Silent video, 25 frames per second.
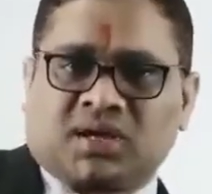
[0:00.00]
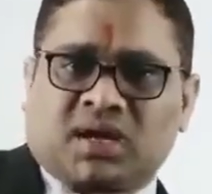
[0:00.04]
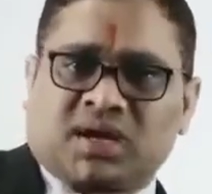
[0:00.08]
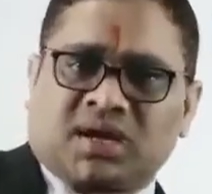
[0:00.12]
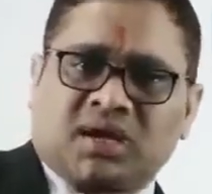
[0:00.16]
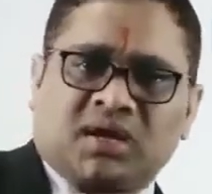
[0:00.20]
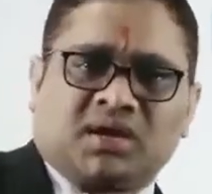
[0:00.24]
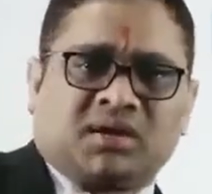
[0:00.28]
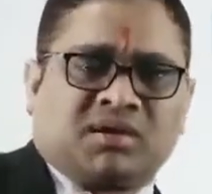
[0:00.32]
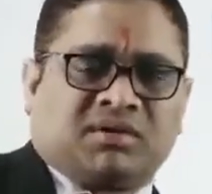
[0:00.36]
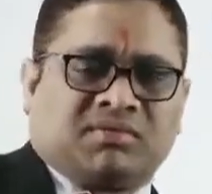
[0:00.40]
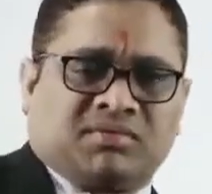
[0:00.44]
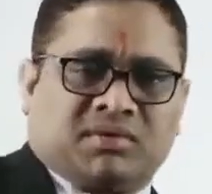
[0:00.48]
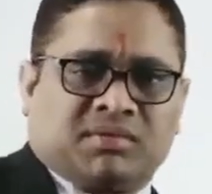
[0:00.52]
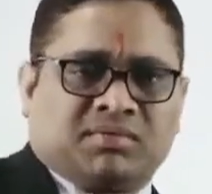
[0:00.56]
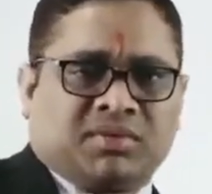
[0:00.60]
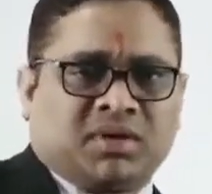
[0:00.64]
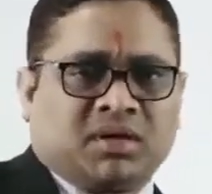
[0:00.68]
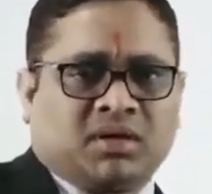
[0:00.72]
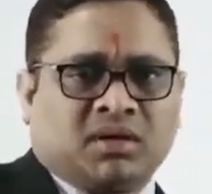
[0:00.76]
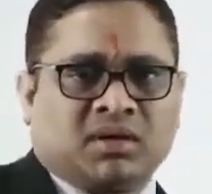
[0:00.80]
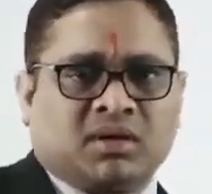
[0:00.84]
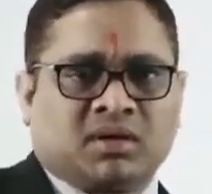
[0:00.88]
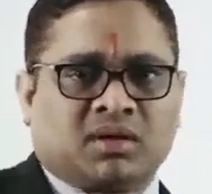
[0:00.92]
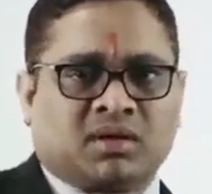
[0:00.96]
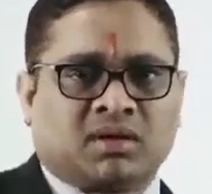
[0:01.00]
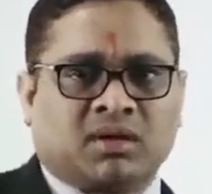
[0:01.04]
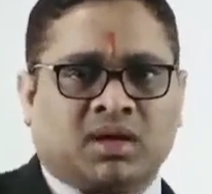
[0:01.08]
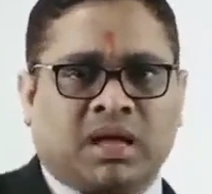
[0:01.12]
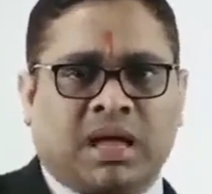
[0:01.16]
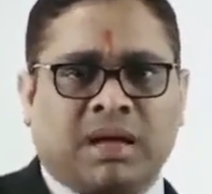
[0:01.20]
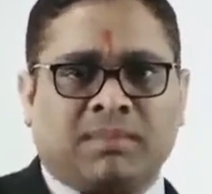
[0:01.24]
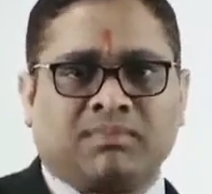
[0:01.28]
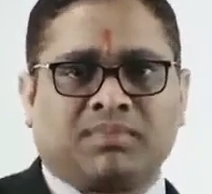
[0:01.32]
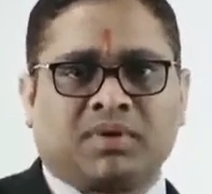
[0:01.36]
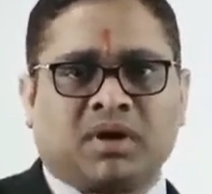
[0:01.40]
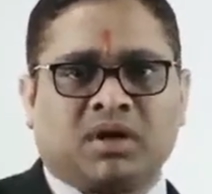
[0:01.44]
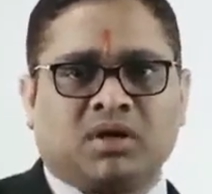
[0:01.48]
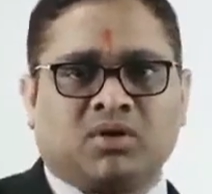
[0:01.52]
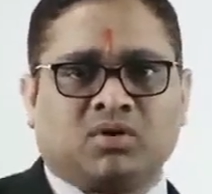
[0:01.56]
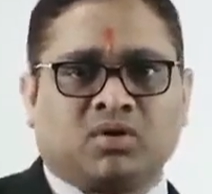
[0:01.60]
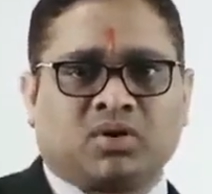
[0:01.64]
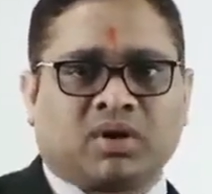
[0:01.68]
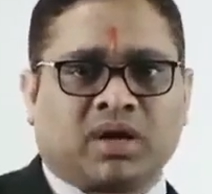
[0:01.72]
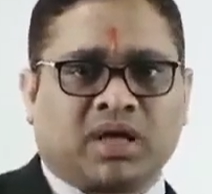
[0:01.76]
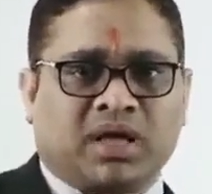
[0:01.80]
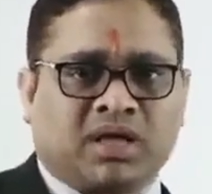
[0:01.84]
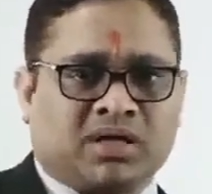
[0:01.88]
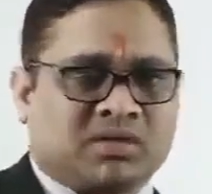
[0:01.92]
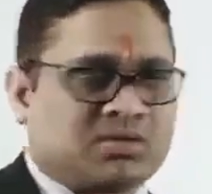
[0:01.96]
again it will be hampering
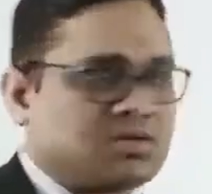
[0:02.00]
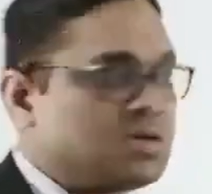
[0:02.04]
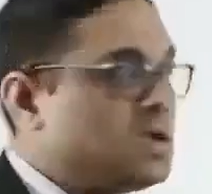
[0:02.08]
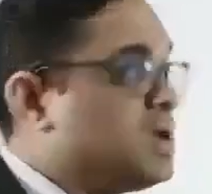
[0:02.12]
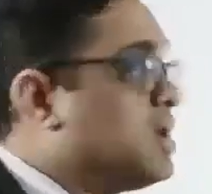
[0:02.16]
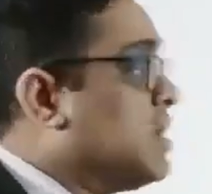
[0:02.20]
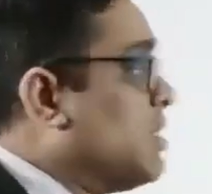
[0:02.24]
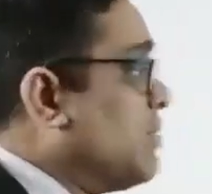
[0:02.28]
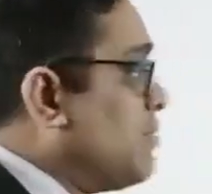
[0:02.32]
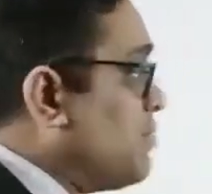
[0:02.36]
your age.